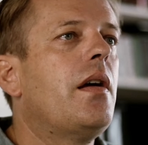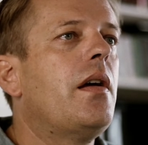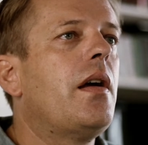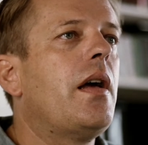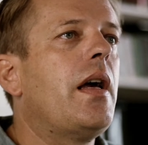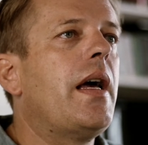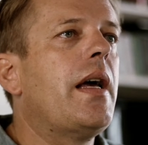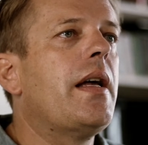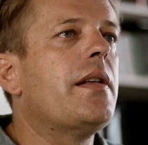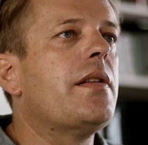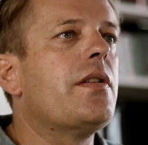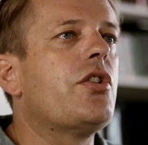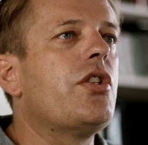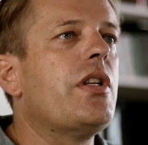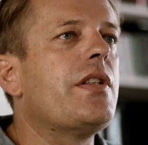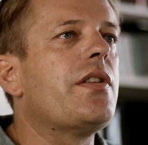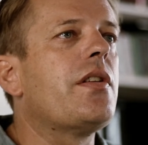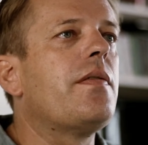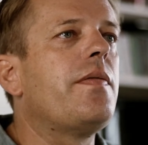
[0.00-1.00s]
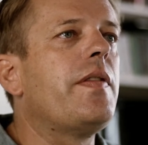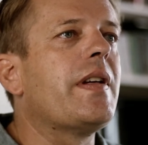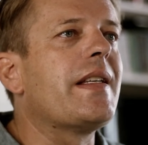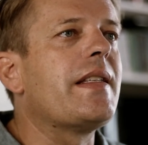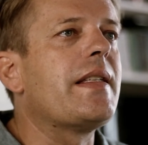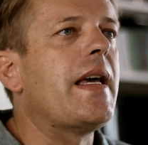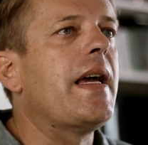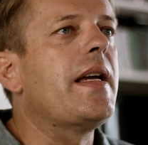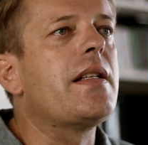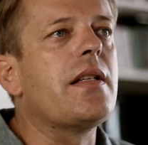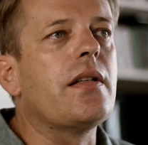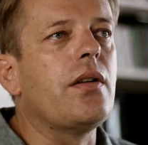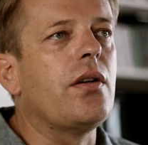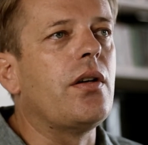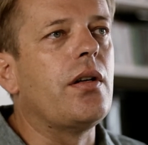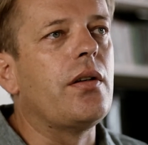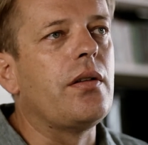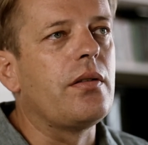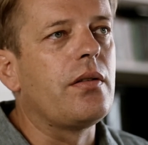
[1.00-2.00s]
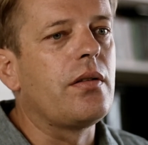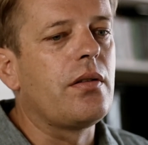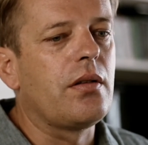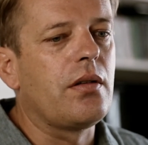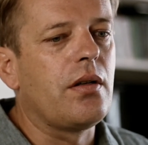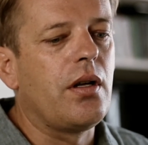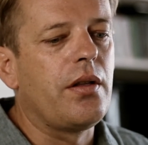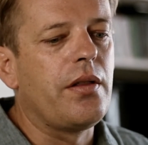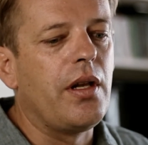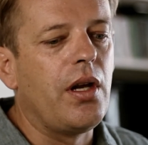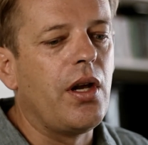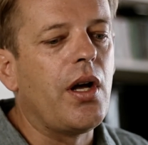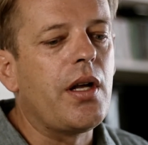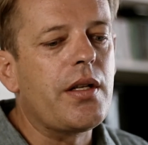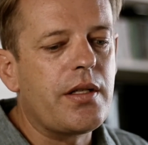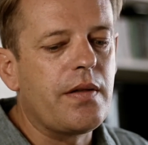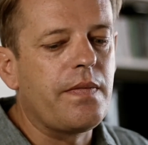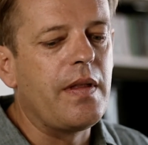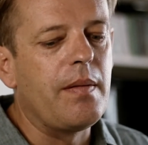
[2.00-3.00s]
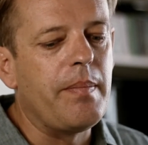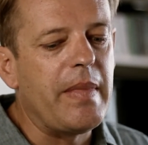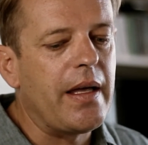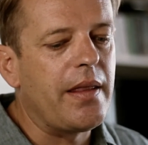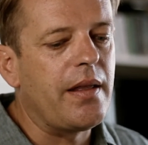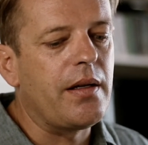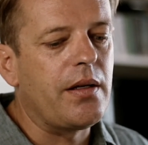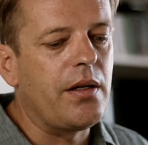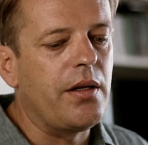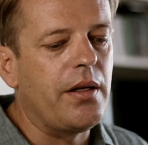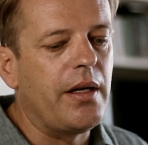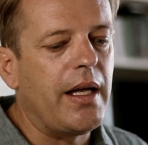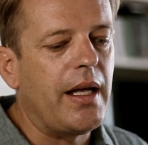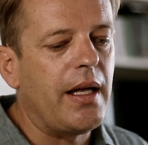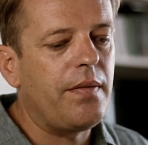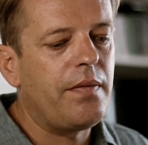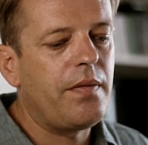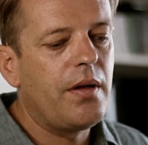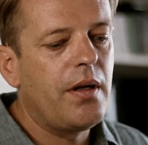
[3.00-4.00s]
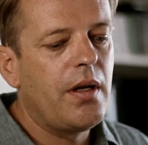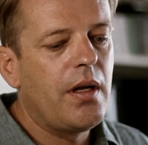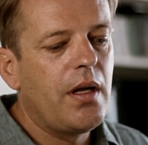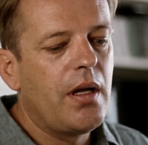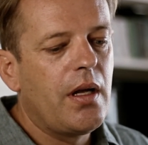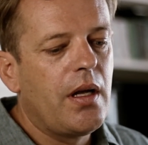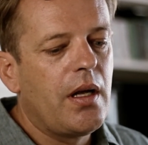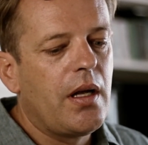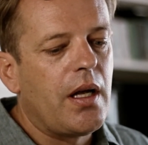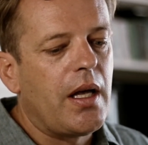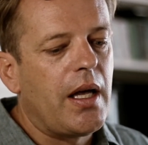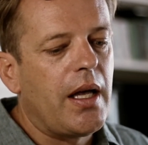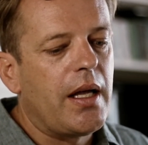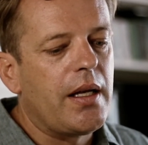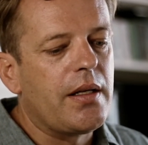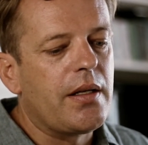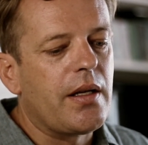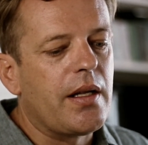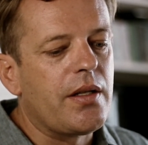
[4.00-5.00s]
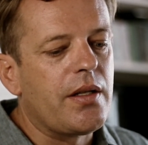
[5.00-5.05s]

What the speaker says: and she's sort of fixated on the loss of the mother in her life. And